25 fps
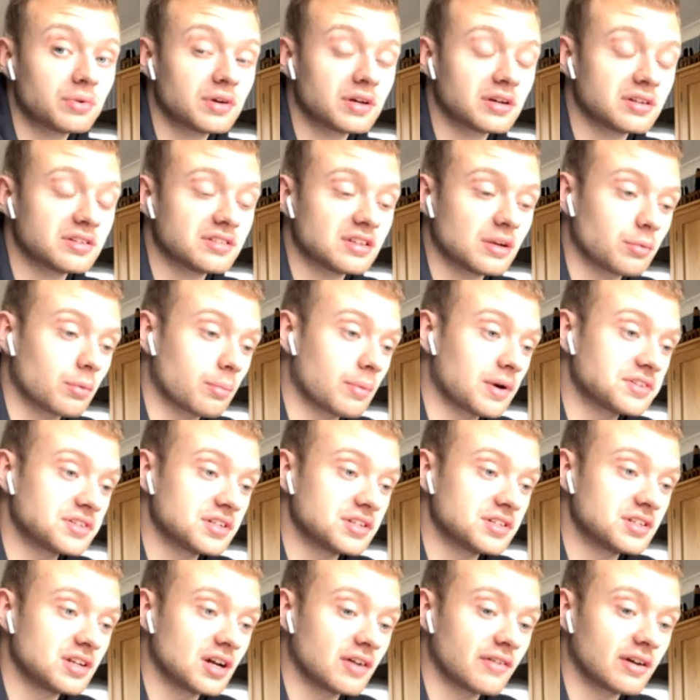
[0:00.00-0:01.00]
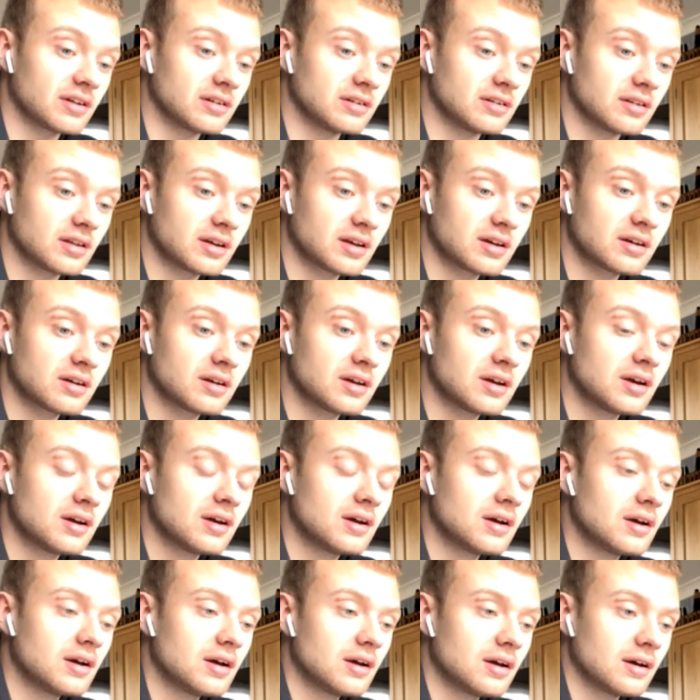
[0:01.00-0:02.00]
You can send me a message directly there.
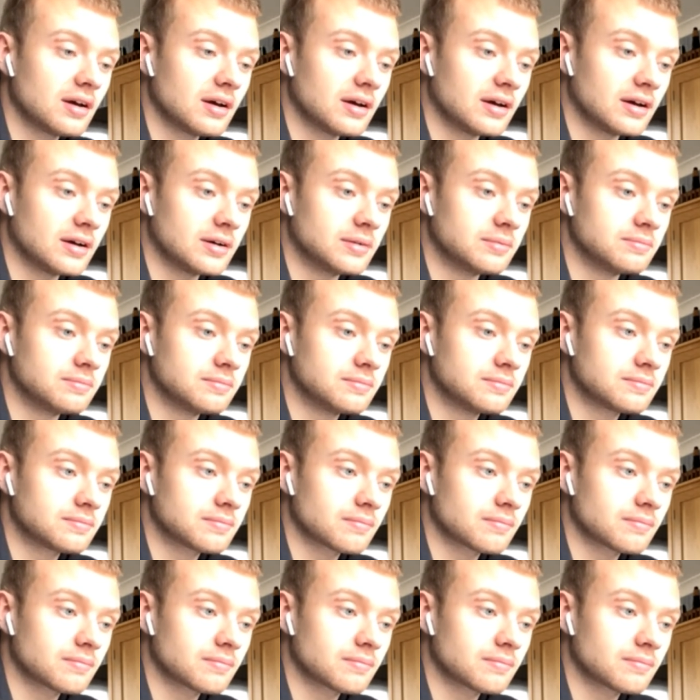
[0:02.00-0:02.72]
And